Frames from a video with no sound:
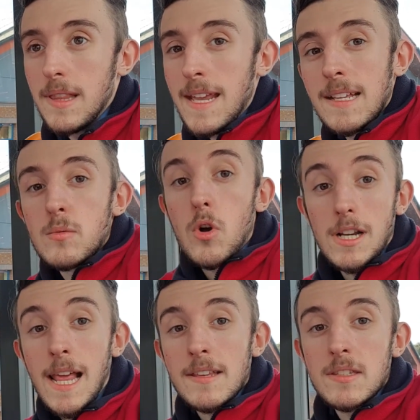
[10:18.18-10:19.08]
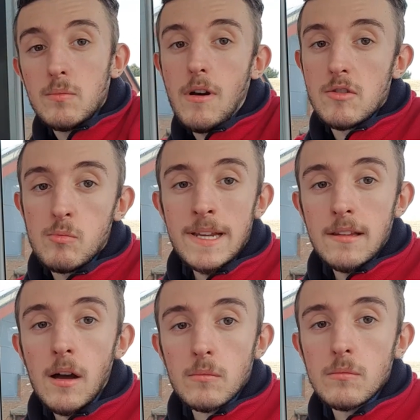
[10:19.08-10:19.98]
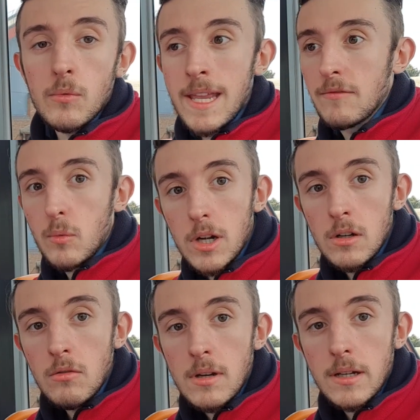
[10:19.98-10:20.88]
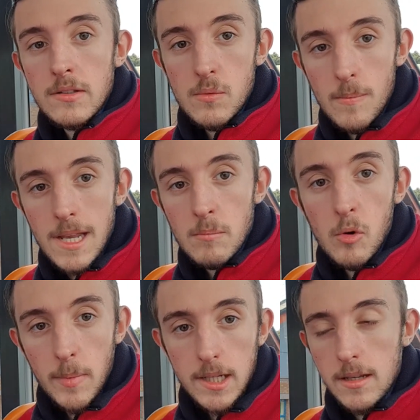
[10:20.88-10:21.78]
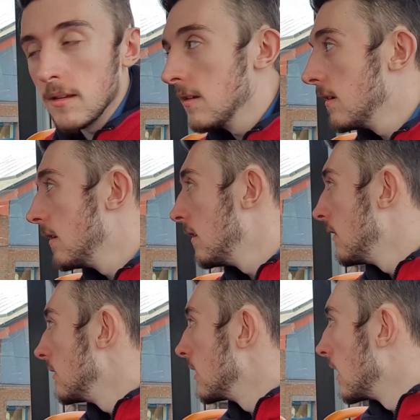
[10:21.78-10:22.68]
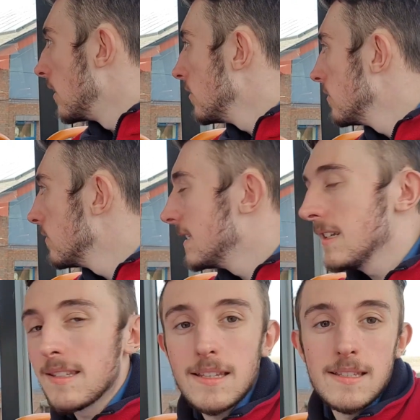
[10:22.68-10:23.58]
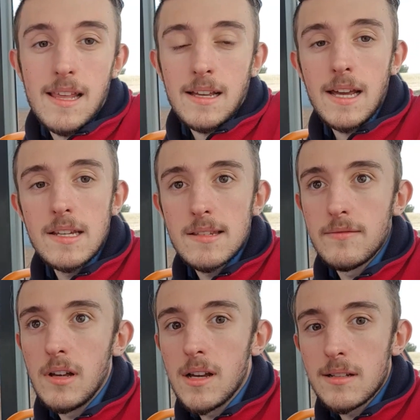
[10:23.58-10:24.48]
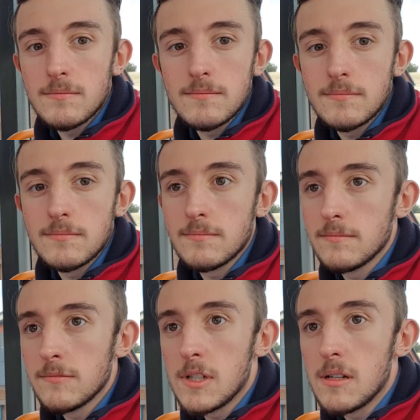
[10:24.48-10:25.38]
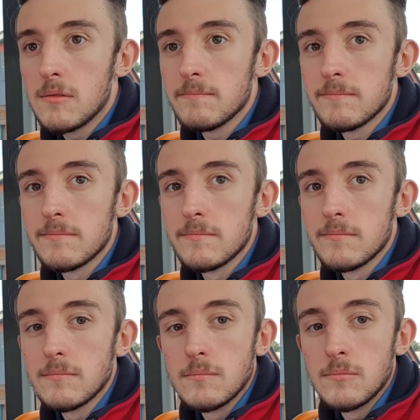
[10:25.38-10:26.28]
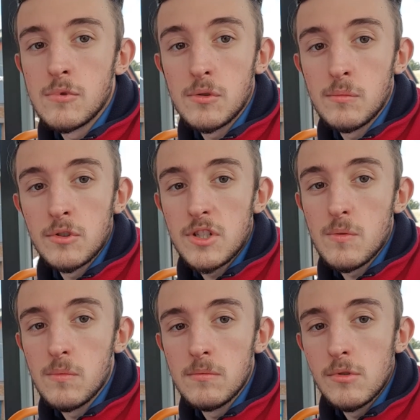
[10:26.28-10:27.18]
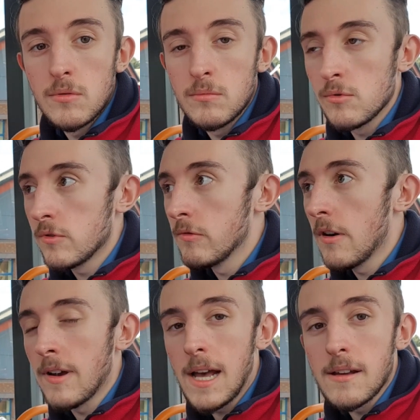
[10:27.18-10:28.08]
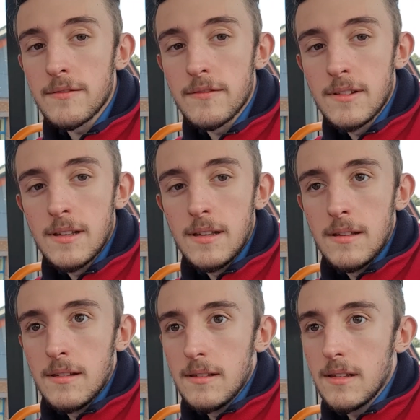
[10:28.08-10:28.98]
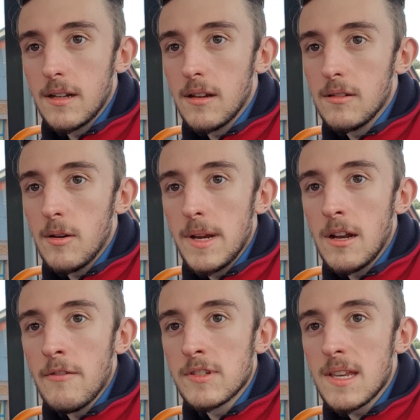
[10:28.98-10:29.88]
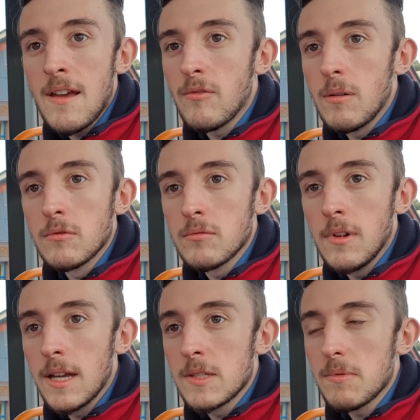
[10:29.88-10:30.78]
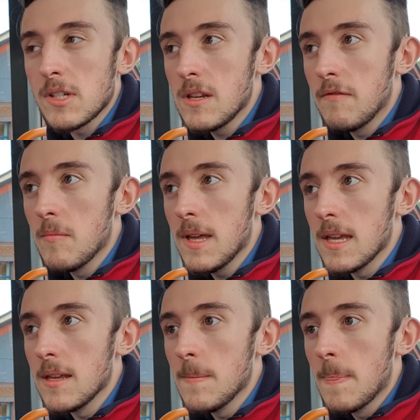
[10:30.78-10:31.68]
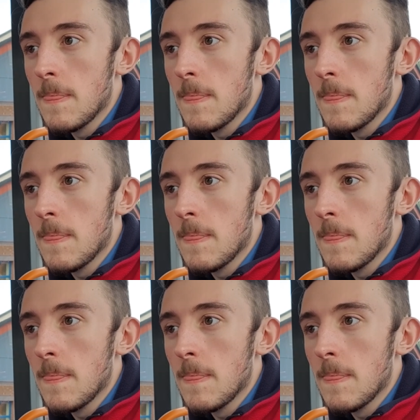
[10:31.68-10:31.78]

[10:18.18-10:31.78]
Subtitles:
get to work less. Whereas we don't. We have to work longer to make more money. You know, and it's that case of like, well, what would you rather have? You know, I mean, obviously everyone, like, especially for me,